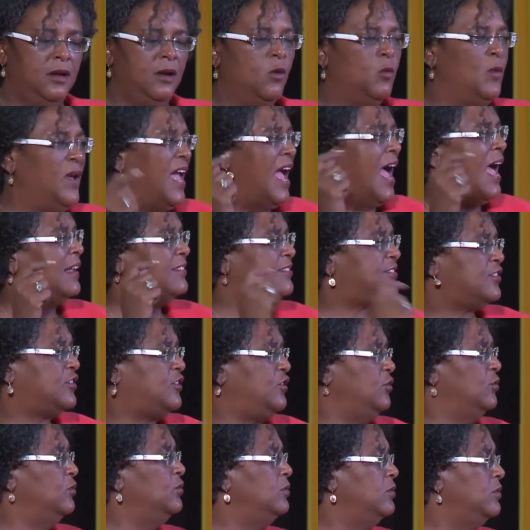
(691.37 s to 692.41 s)
We ask
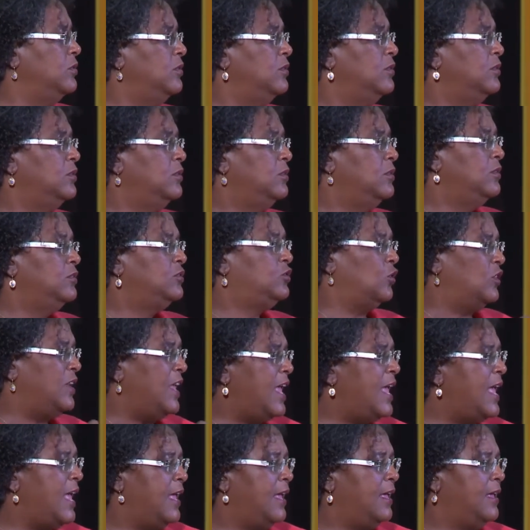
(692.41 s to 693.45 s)
you
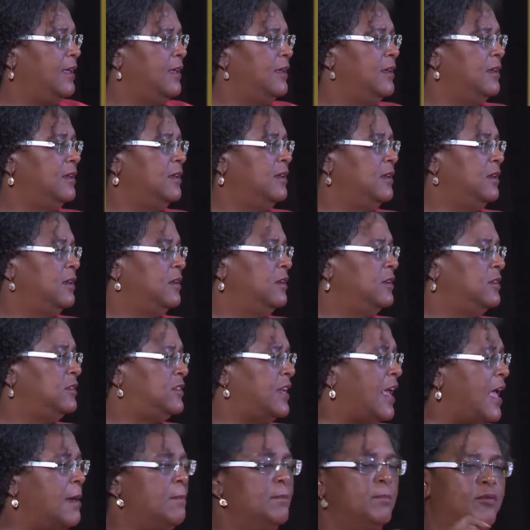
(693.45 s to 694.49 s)
today
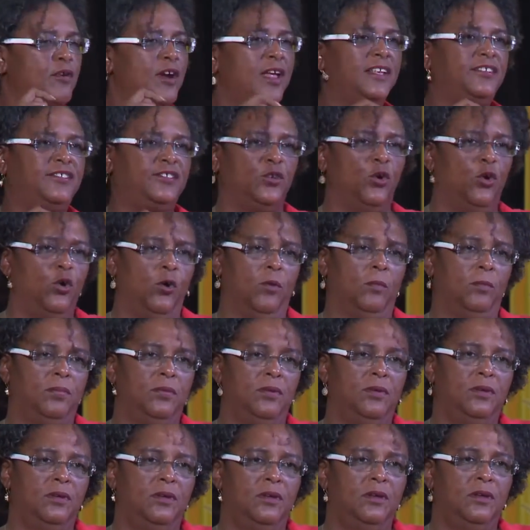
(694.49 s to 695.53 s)
to embrace hope.
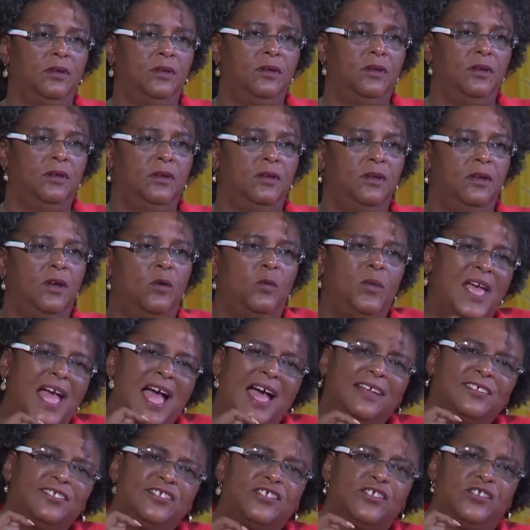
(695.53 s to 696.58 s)
We
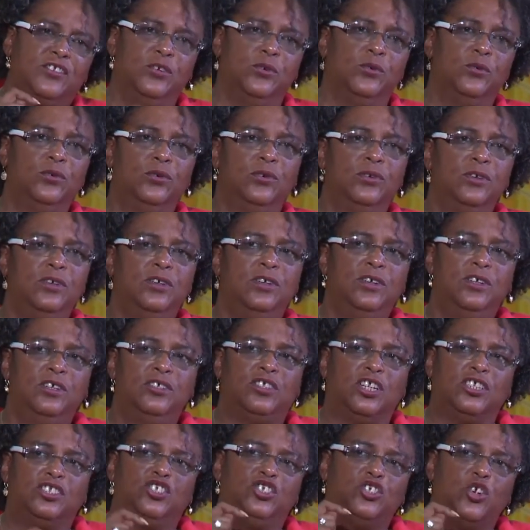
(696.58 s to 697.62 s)
ask you
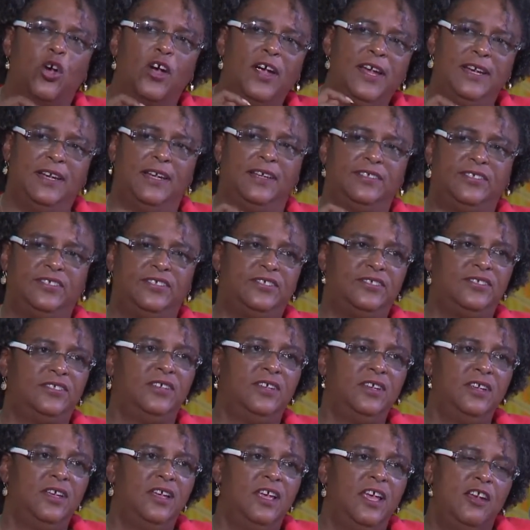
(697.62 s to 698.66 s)
to join us
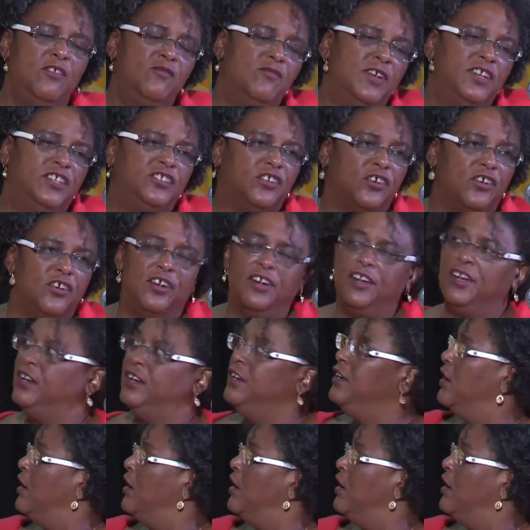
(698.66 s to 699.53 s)
in returning